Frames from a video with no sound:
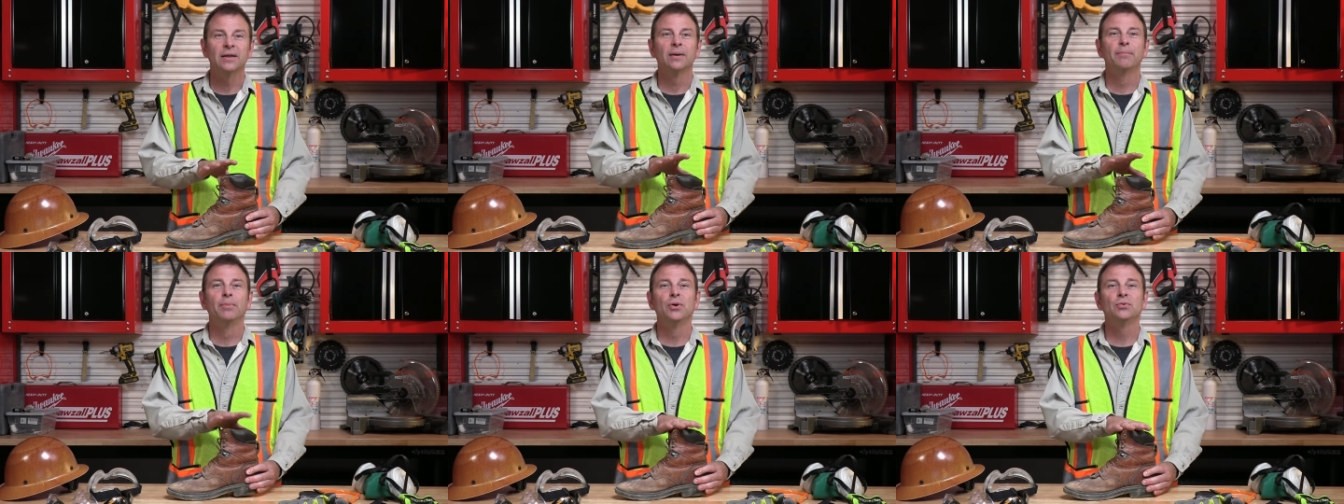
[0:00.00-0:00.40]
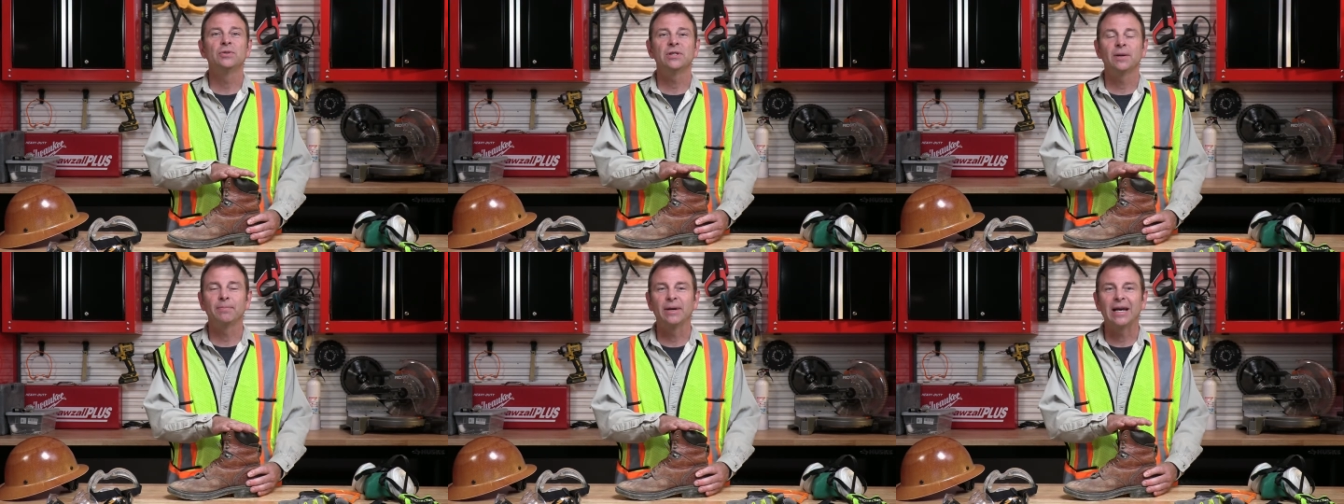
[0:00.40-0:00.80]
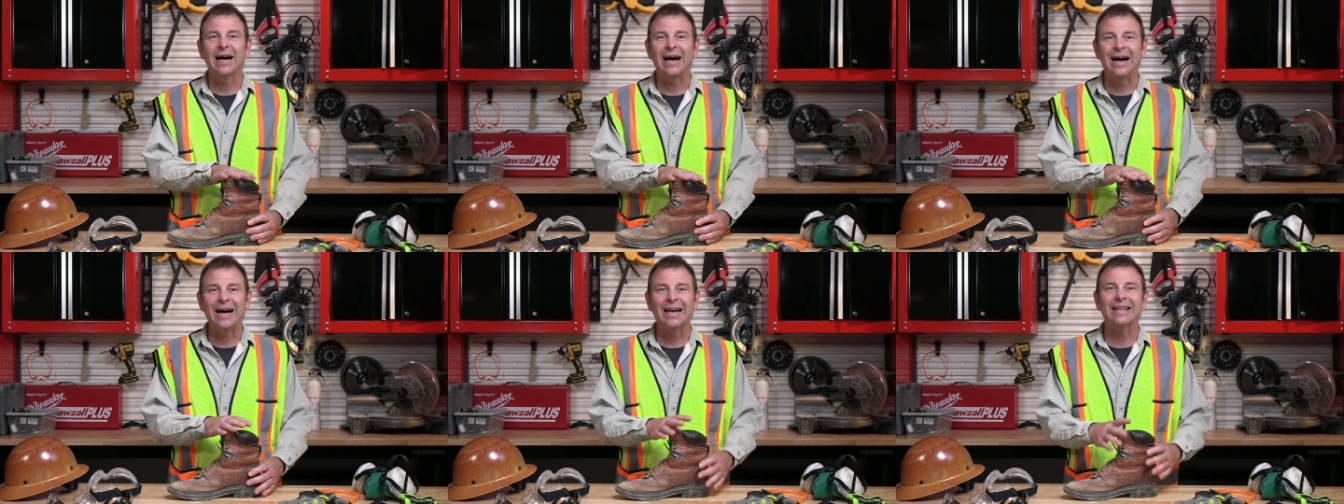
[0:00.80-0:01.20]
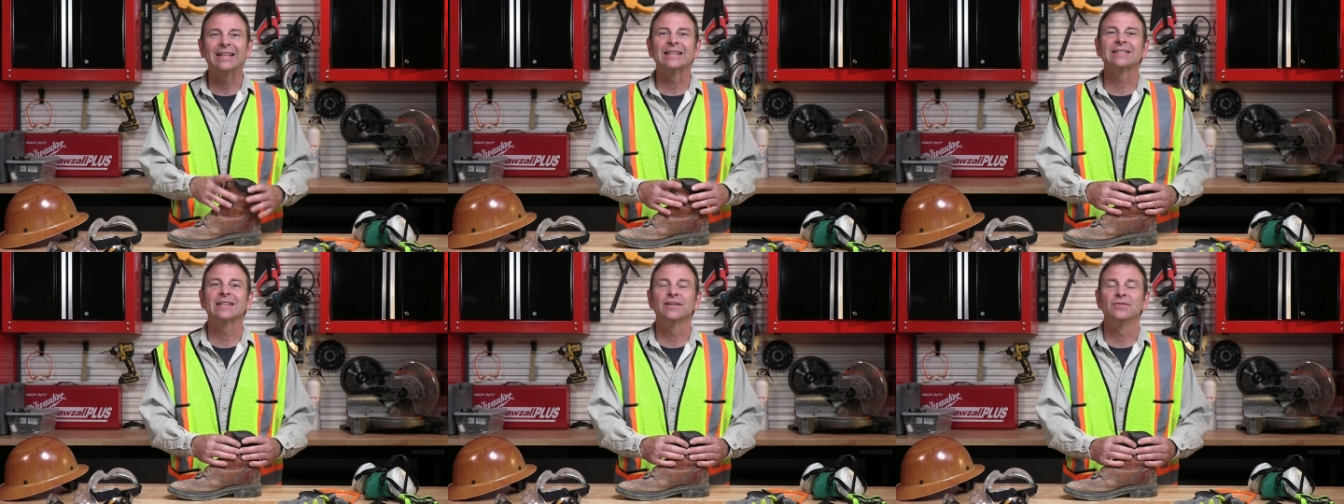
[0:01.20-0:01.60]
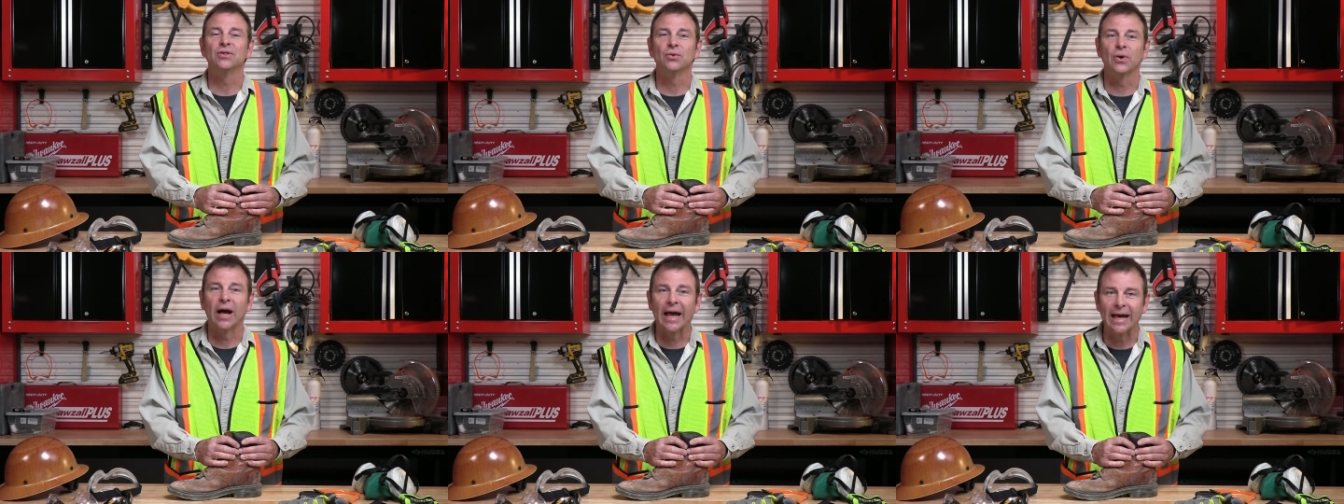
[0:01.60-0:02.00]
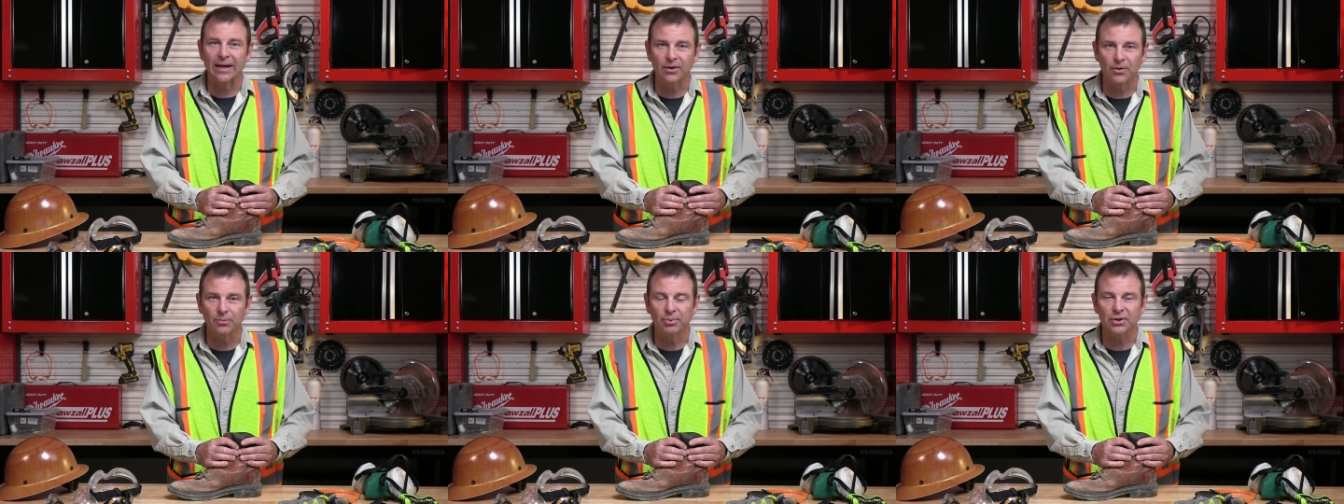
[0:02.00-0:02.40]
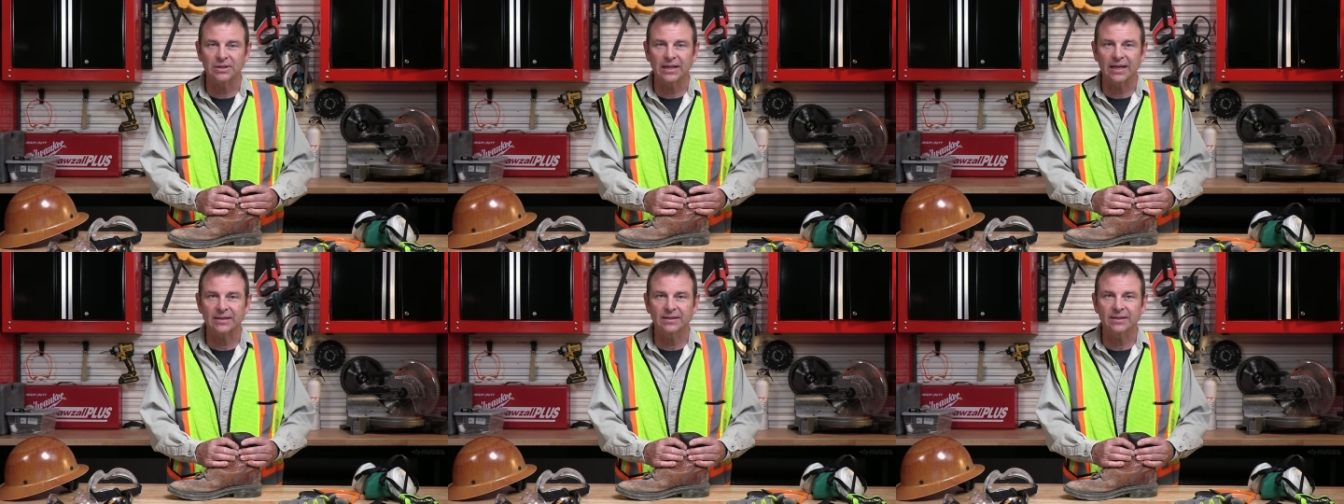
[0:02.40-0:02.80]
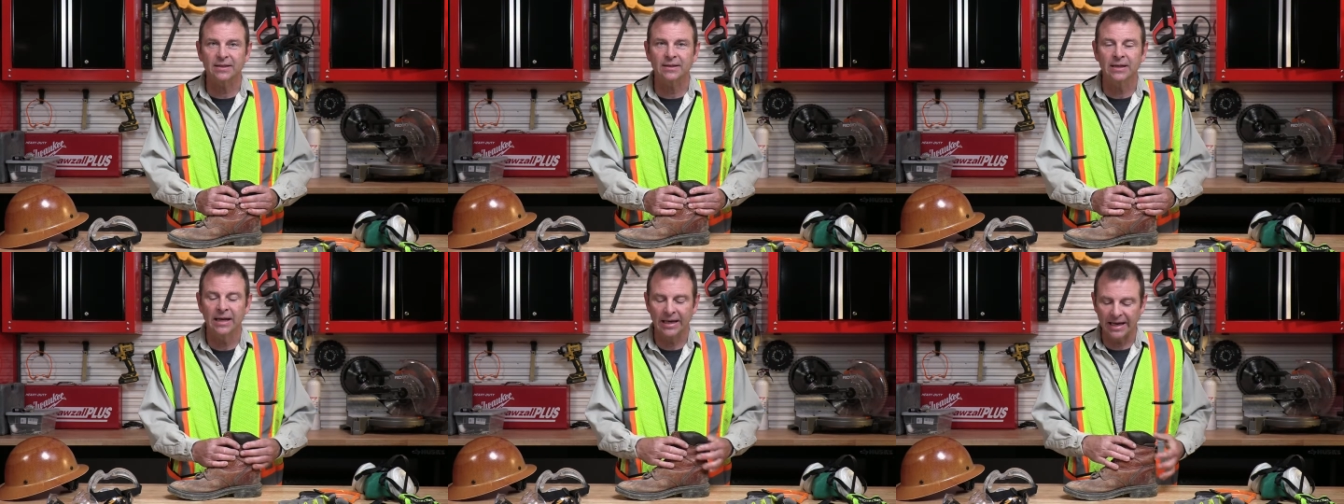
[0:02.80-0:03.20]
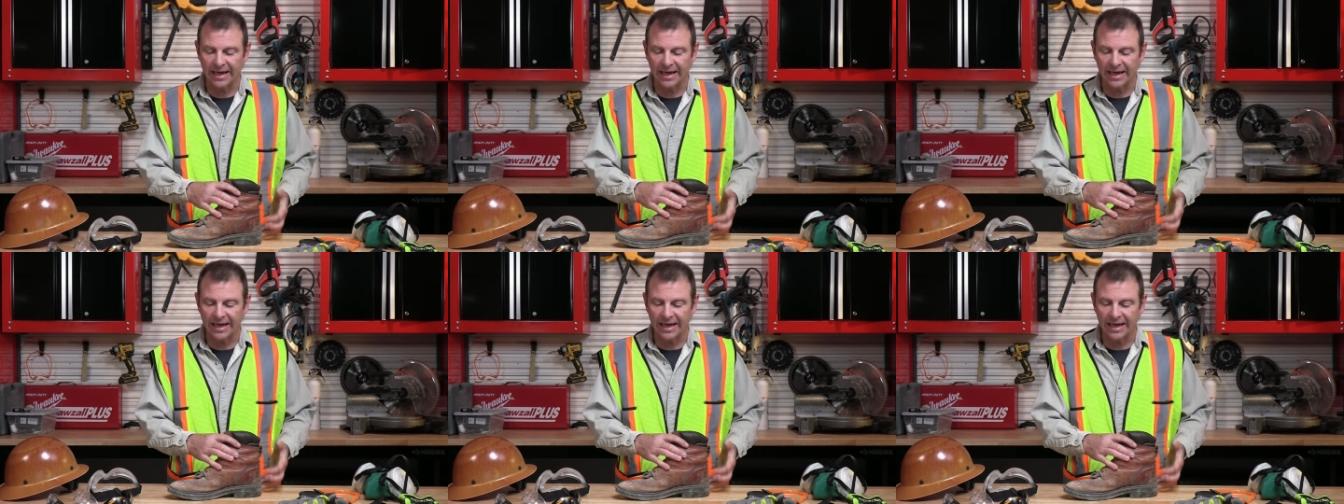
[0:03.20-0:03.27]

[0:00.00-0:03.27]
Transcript: The boot should be high. This gives you ankle protection,